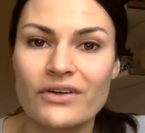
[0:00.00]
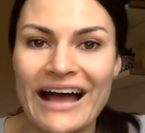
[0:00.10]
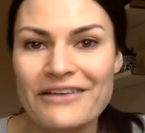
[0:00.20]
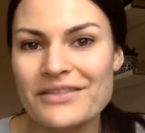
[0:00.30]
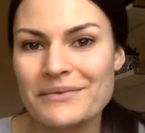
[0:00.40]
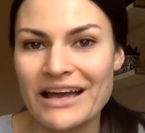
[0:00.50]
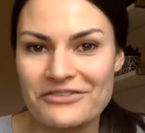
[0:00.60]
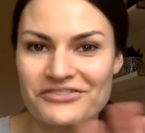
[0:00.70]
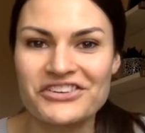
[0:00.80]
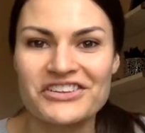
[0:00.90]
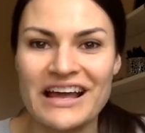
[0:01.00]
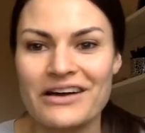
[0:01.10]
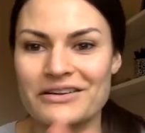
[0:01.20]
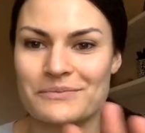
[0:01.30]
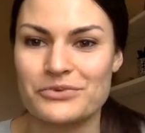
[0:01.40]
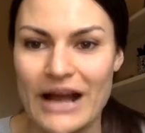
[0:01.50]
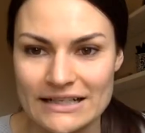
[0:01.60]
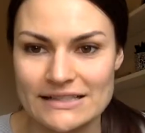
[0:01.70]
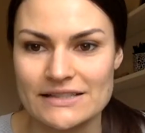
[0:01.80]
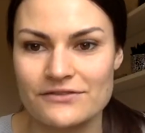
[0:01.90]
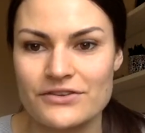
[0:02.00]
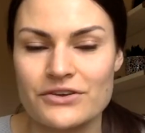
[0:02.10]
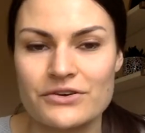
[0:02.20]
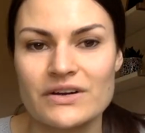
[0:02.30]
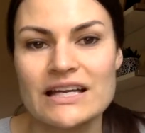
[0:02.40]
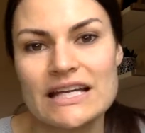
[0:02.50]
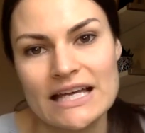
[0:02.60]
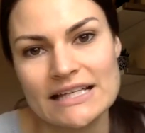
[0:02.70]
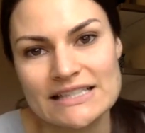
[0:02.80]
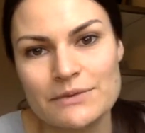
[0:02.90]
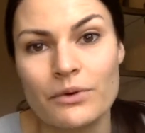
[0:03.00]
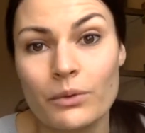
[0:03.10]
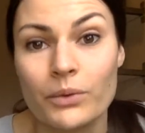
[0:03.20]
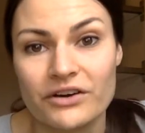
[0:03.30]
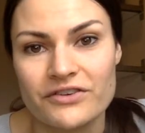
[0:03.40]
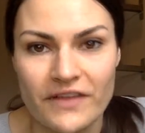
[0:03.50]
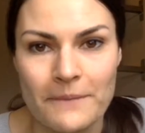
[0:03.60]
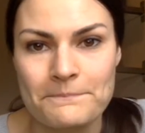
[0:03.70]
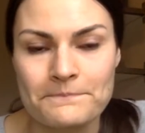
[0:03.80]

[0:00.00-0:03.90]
Have them kind of feel it out and practice a few and see what will work for them.